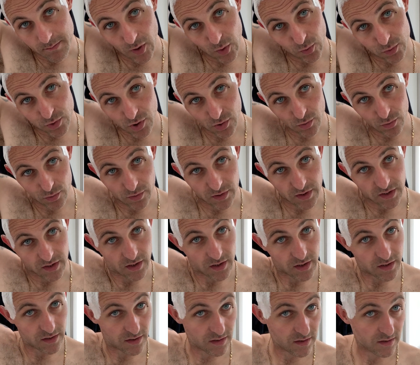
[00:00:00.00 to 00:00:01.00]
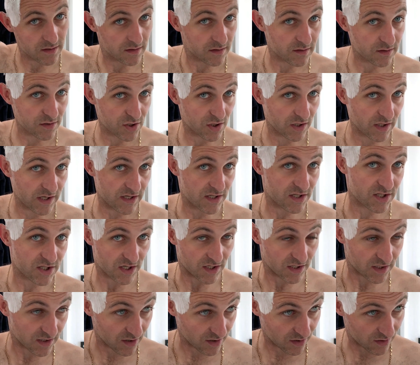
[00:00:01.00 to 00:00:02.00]
Moto, the Gillette
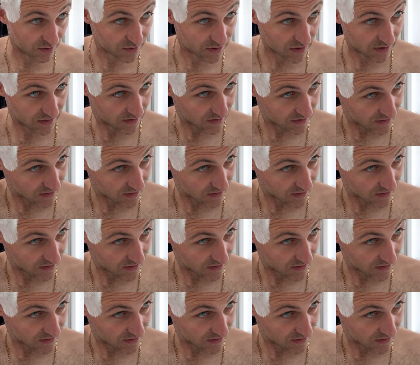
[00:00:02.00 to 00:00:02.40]
Skin Guard,